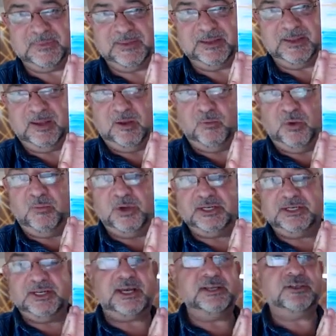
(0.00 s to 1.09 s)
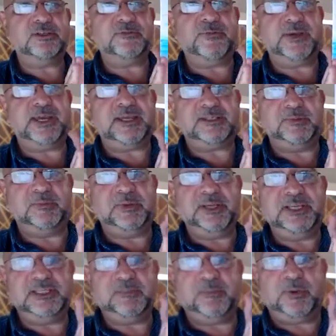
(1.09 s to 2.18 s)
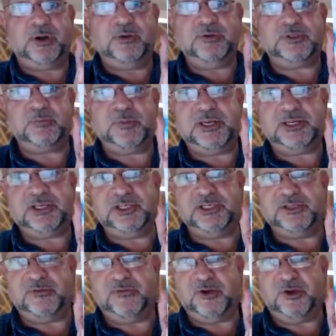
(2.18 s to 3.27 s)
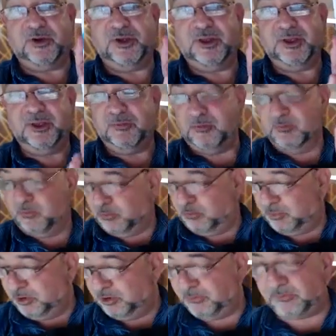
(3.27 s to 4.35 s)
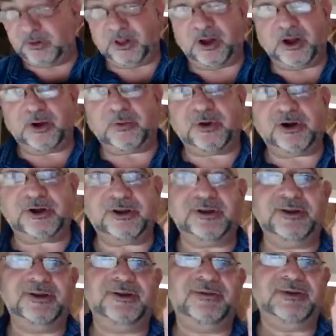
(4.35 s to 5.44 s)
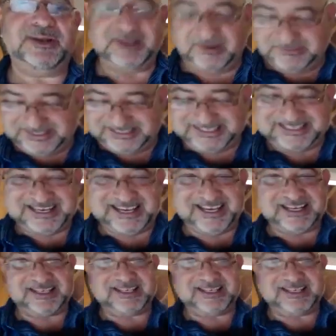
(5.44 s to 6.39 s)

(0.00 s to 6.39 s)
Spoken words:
When we're done, don't forget to please post pictures of your beautiful artwork. We'd love to see it.